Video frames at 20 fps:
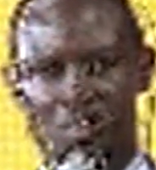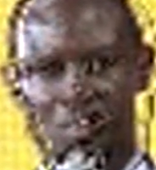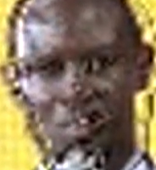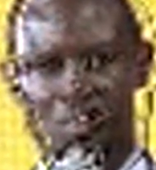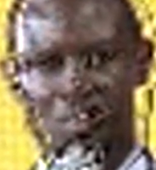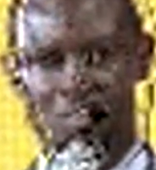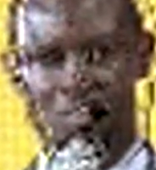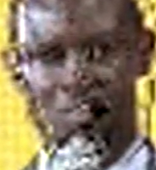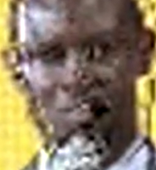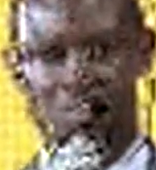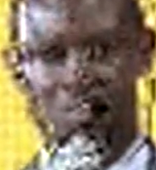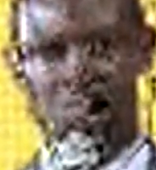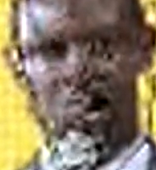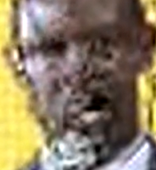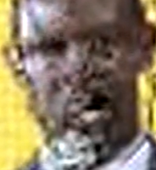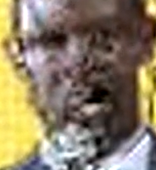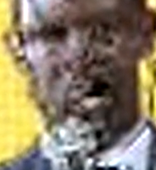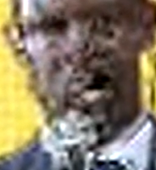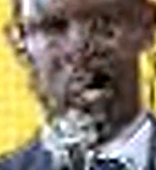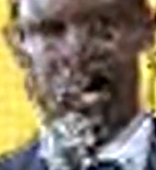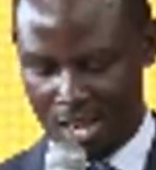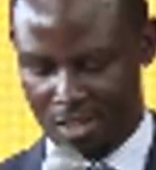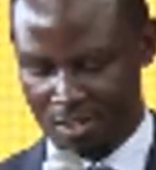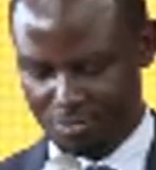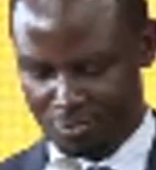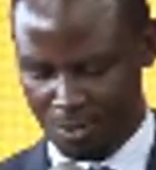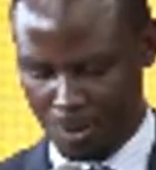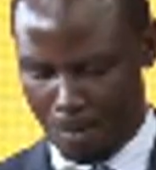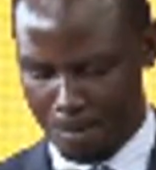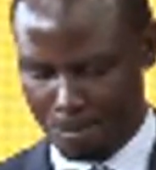You expose that
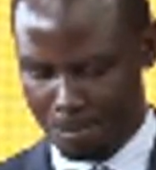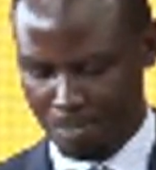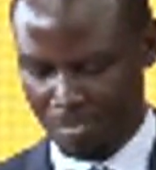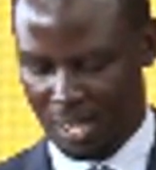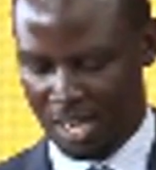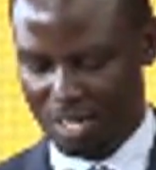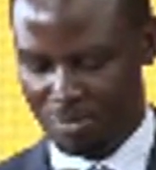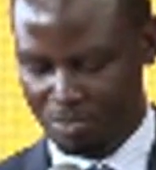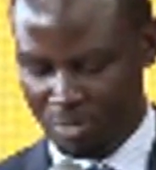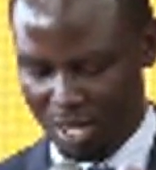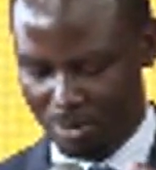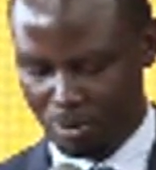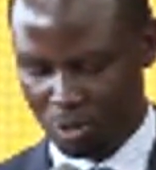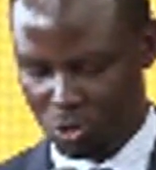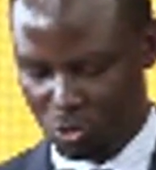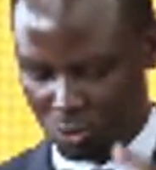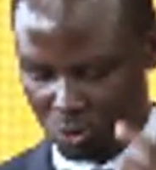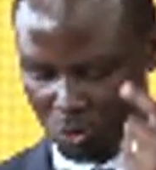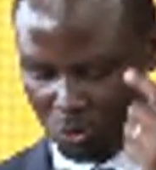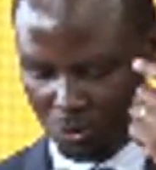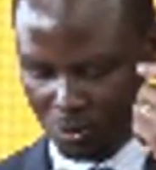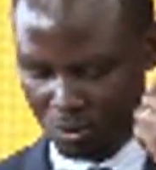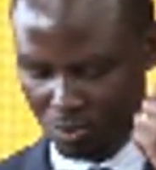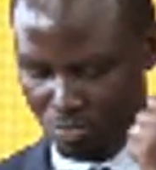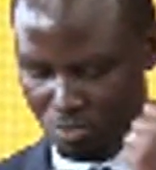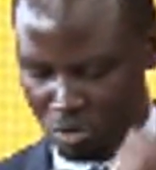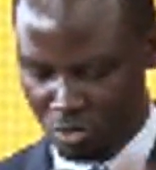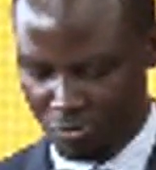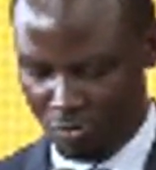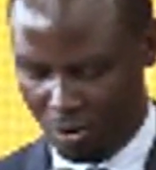love and be able to
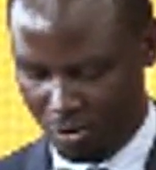move